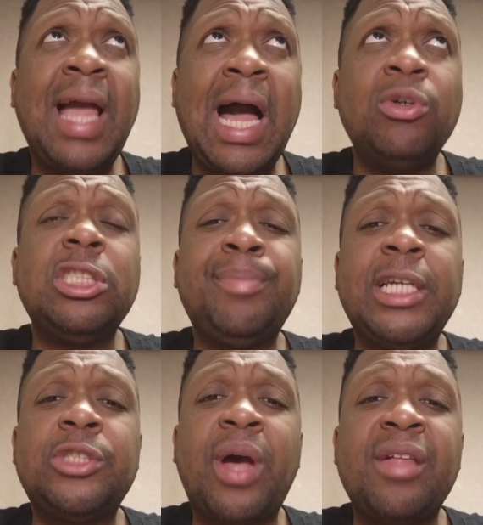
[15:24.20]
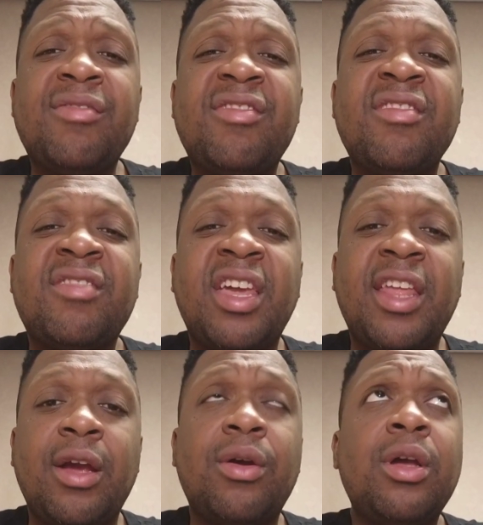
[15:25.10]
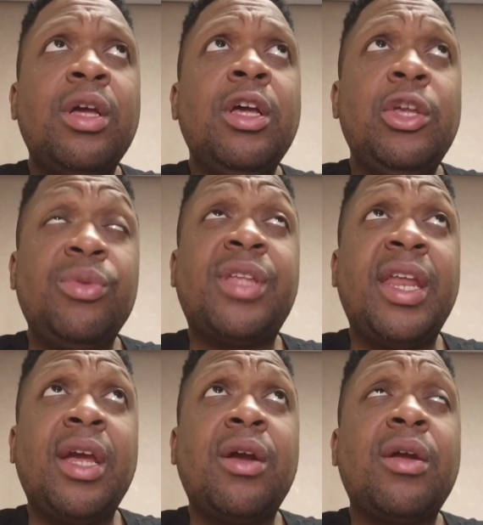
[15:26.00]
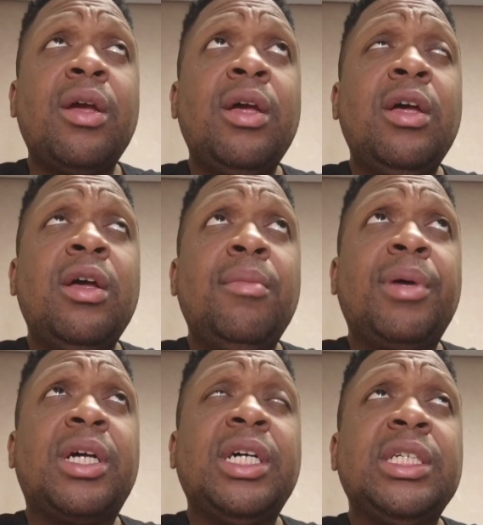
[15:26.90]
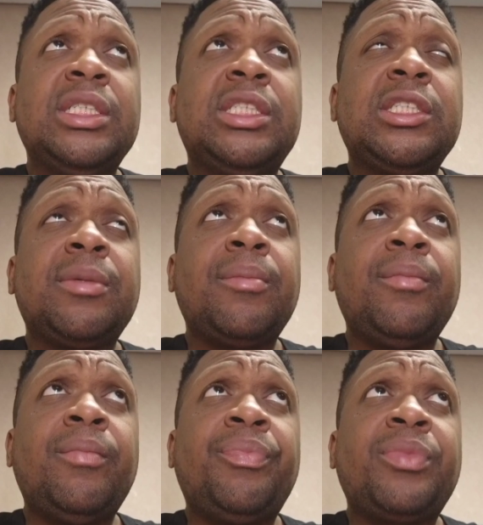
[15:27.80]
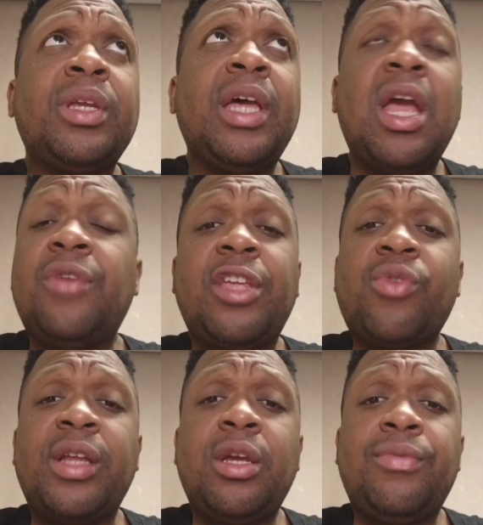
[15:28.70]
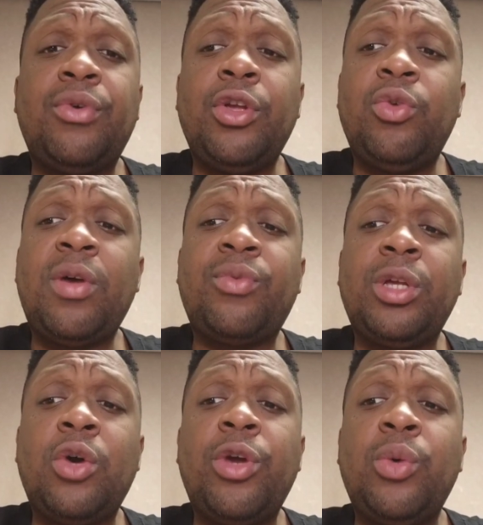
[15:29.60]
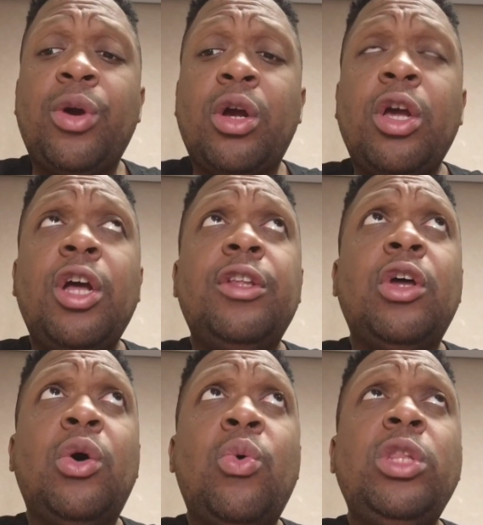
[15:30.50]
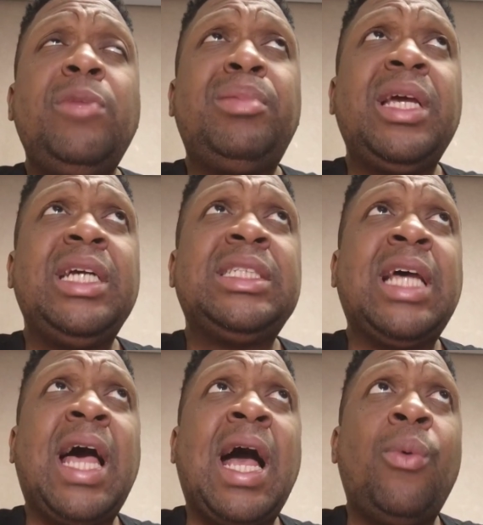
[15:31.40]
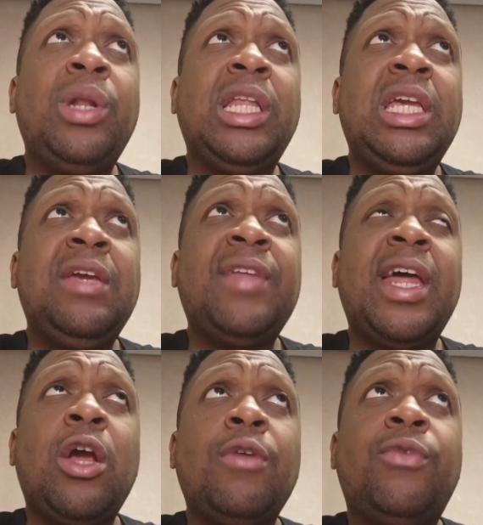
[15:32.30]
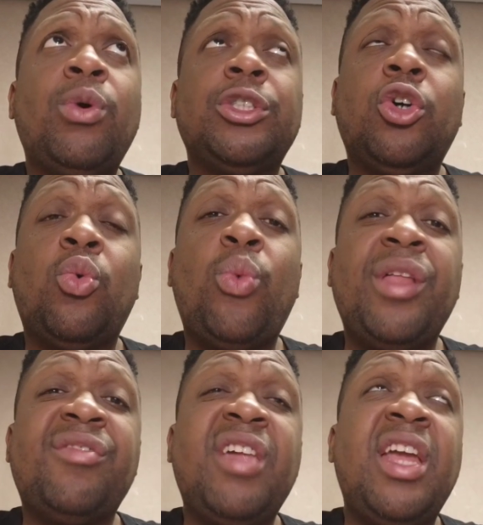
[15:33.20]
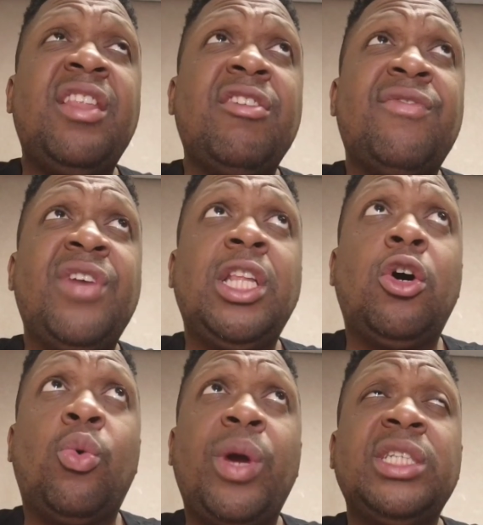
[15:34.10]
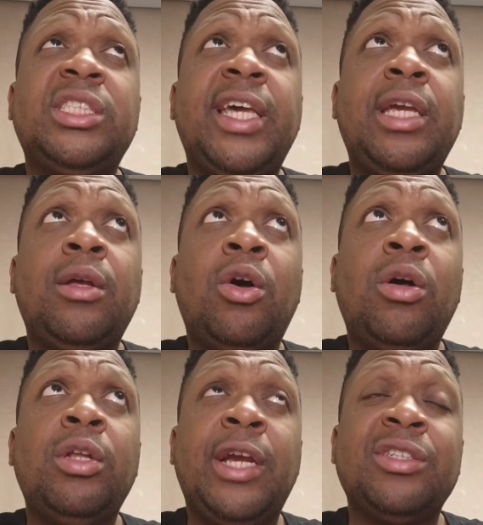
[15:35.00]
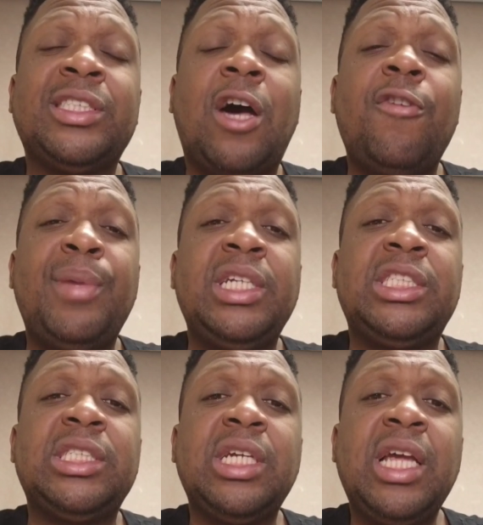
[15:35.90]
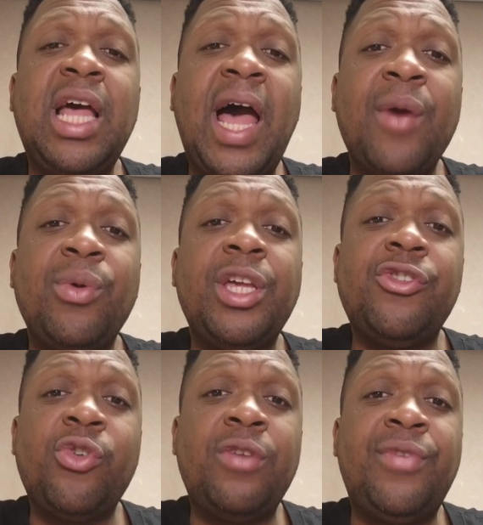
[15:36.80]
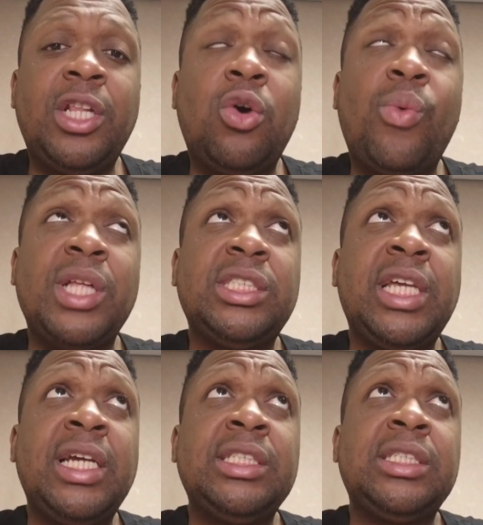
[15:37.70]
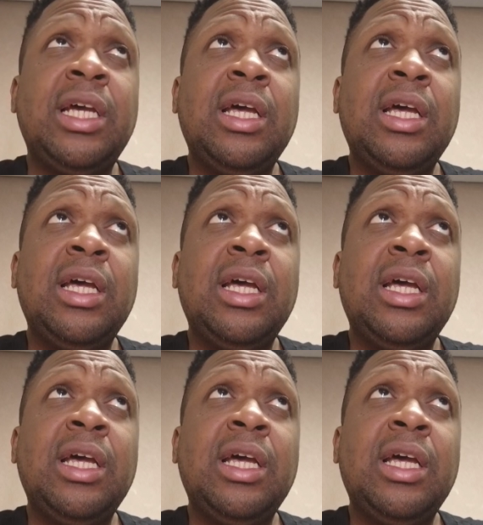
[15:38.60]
I would just make sure I stay there. You stay there because everything's right there for you. You don't have to really go anywhere. The only place I would leave that area for is on Wednesday. There's Villa on Wednesday near South Beach. I really enjoyed Villa on Wednesdays.